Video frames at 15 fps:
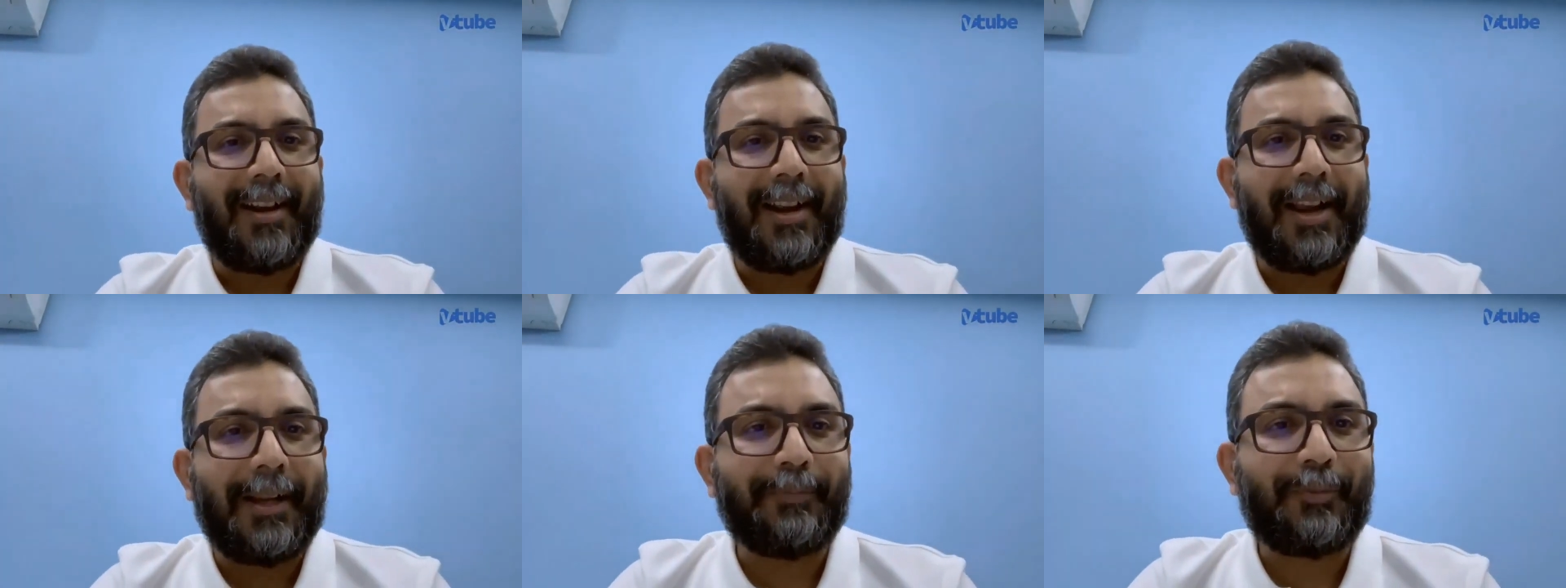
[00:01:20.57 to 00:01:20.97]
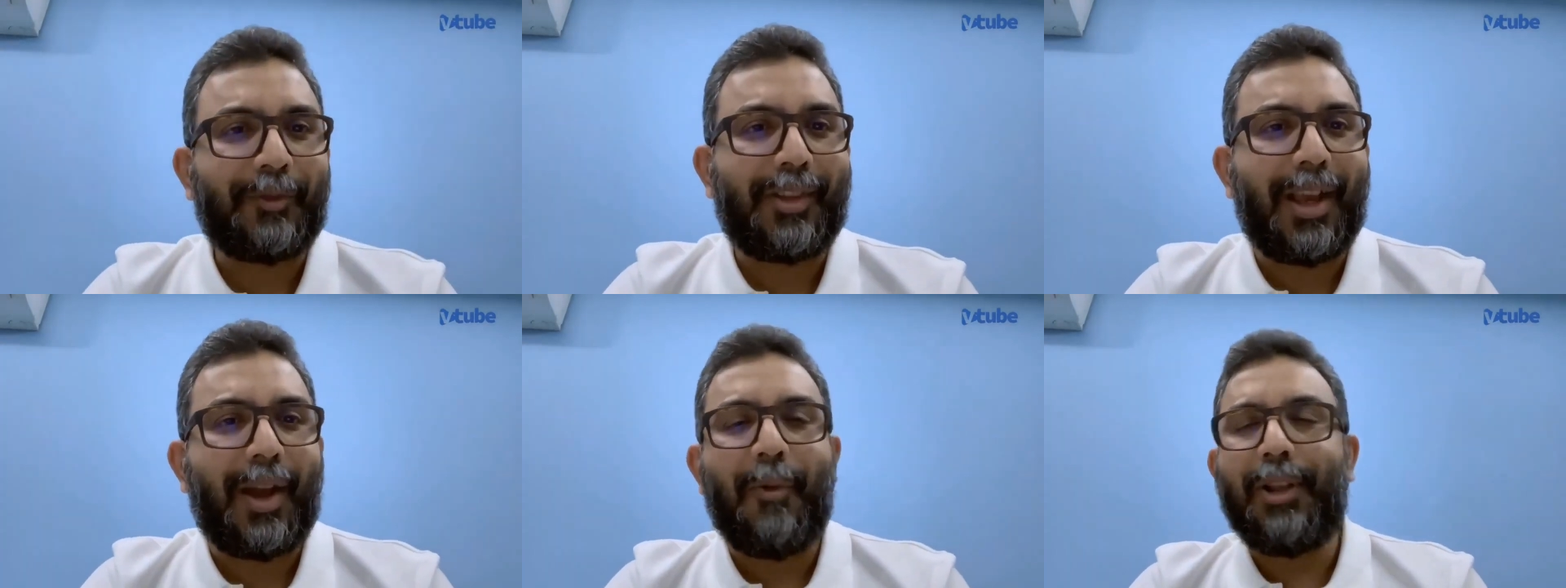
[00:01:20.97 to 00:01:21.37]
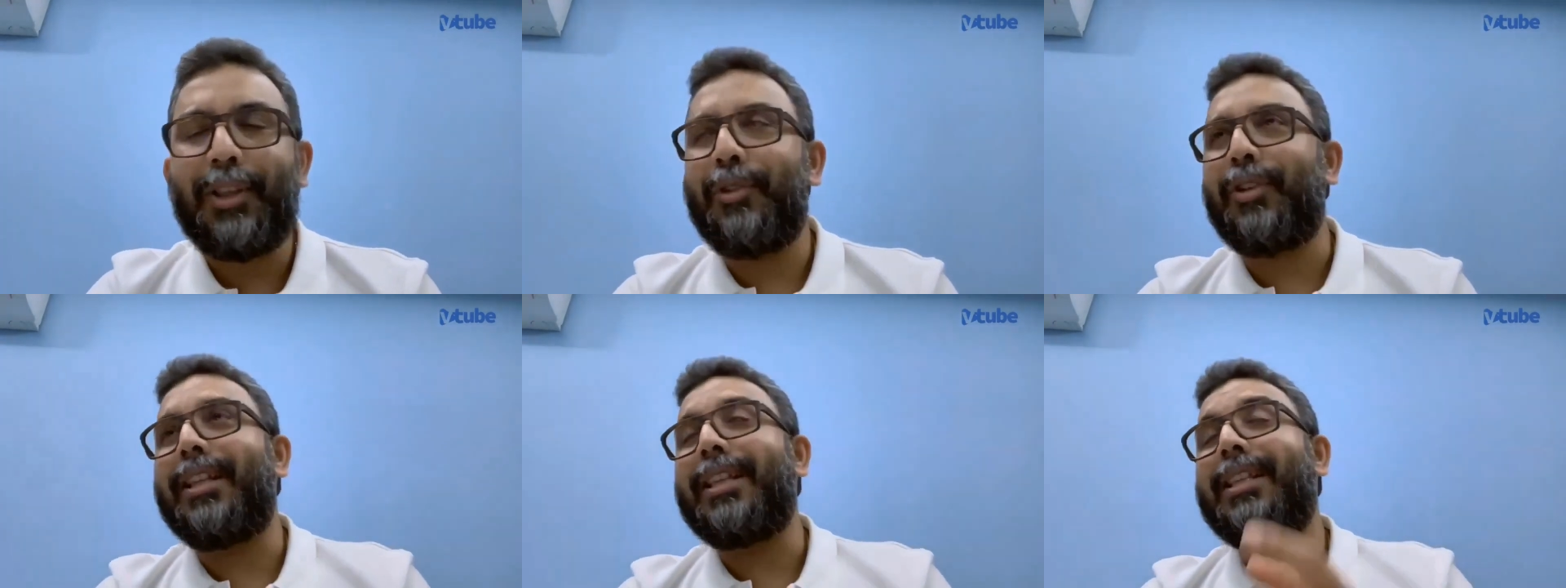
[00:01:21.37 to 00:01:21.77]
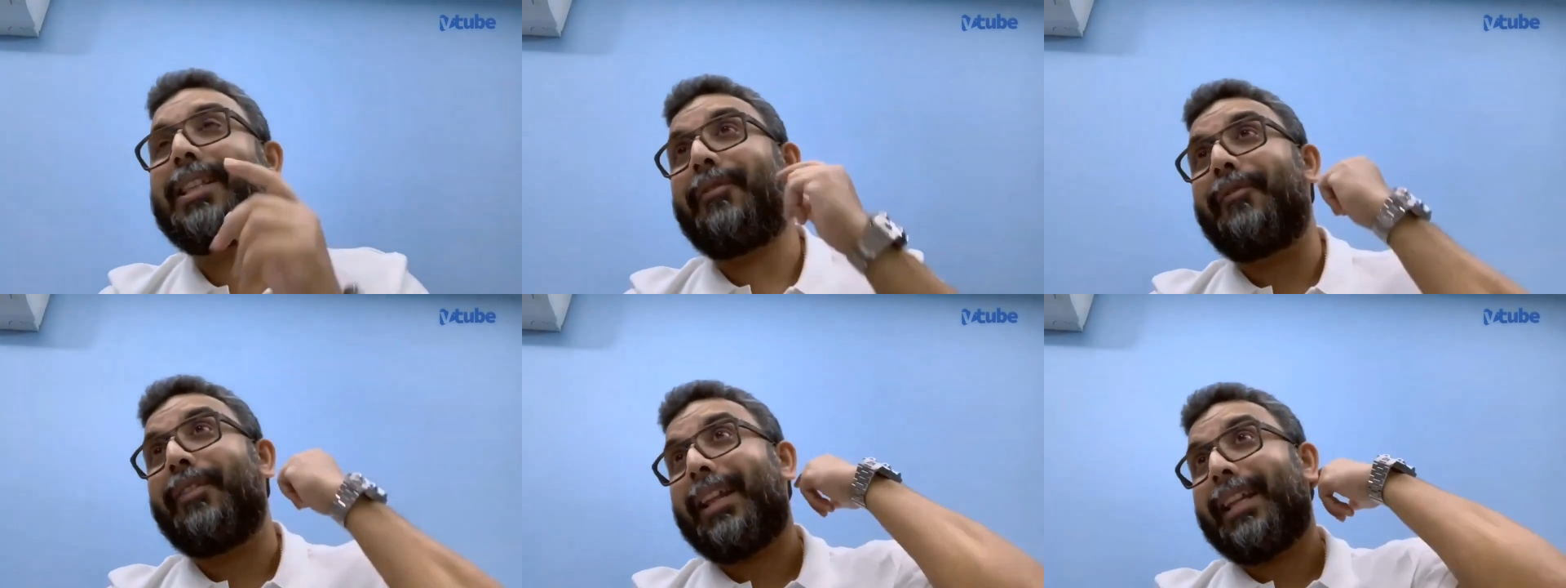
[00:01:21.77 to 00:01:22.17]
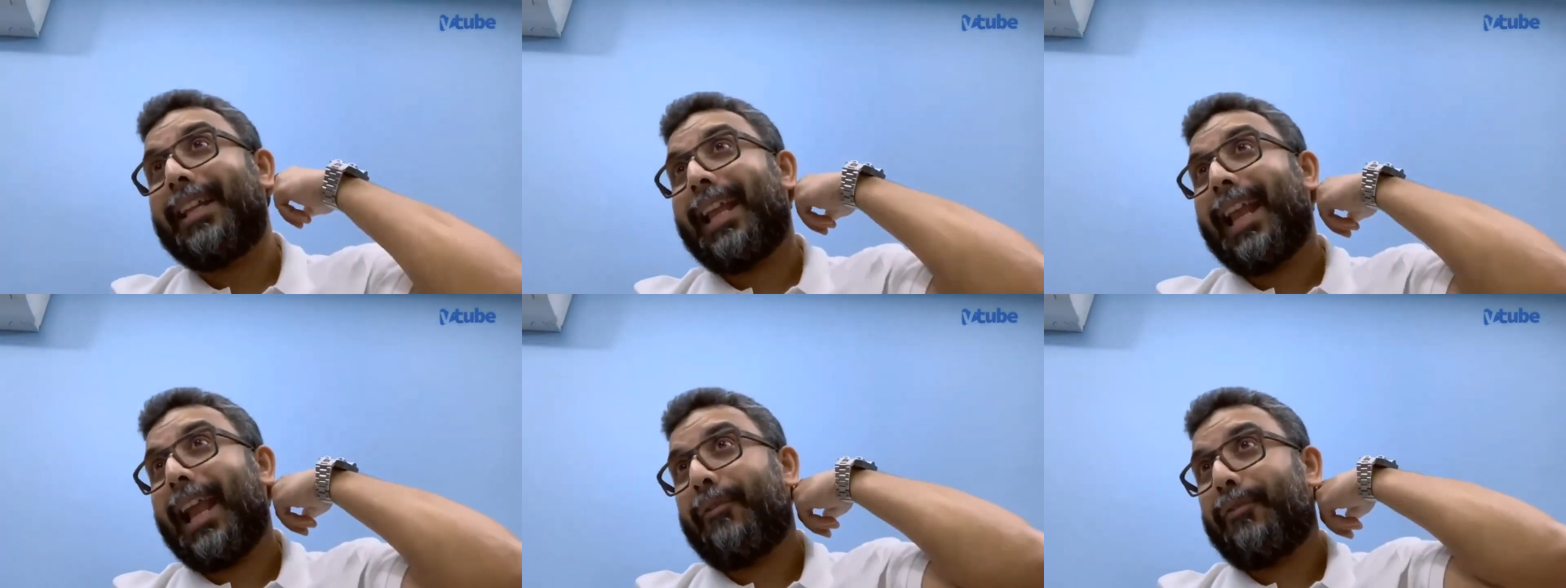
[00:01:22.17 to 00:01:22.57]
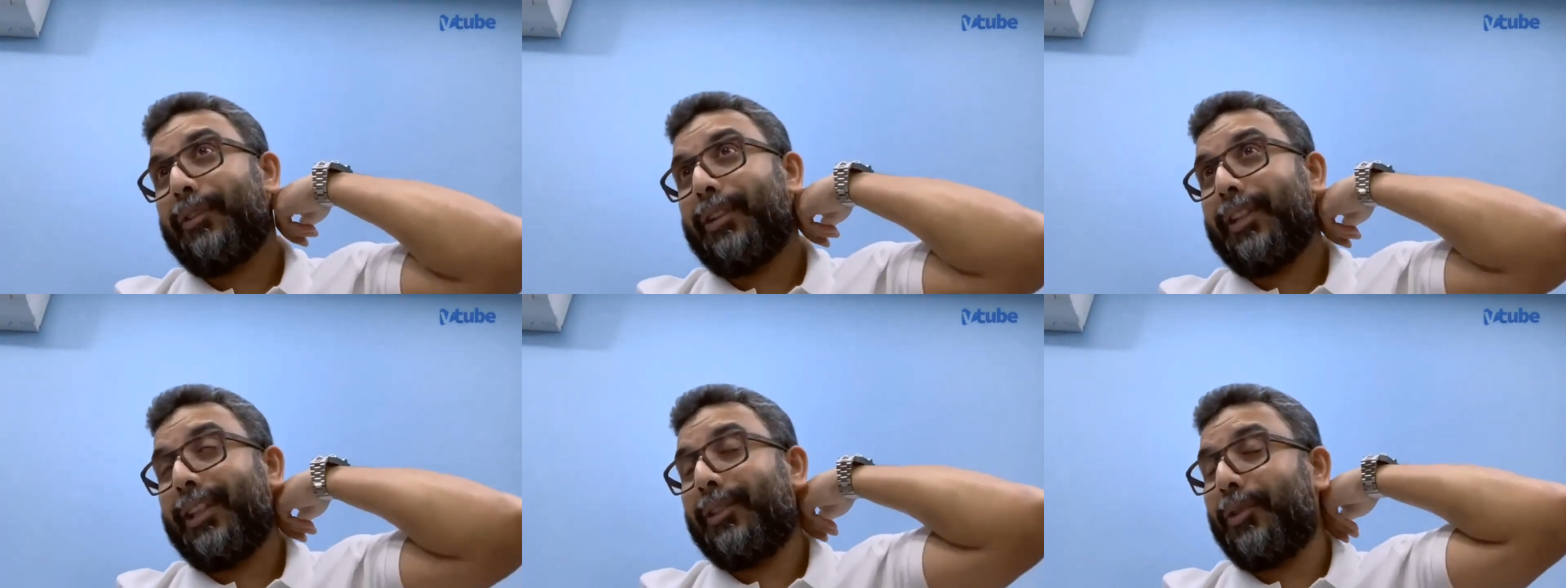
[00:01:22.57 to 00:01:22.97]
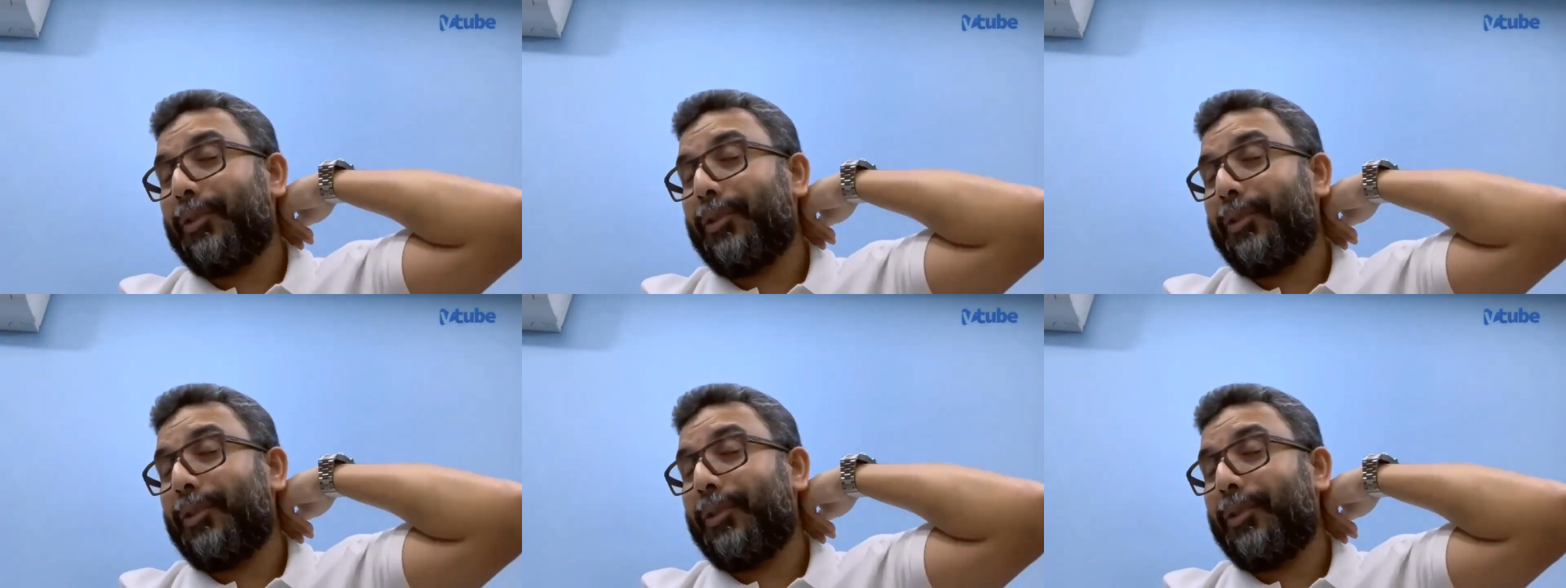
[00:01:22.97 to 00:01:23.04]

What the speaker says: All right? So I want you to listen very carefully